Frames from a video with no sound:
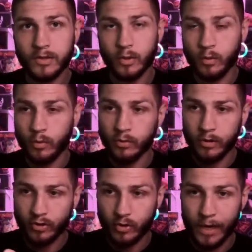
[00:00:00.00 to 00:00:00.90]
So
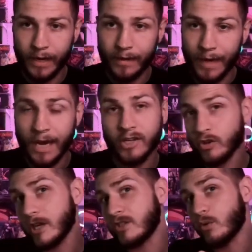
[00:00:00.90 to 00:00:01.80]
they're trying
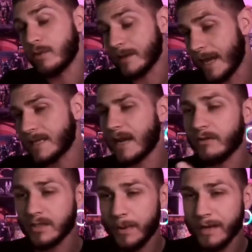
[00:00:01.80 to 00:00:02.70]
non-traditional things.
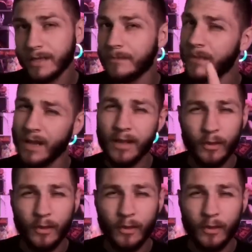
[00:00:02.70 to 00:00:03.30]
I respect it.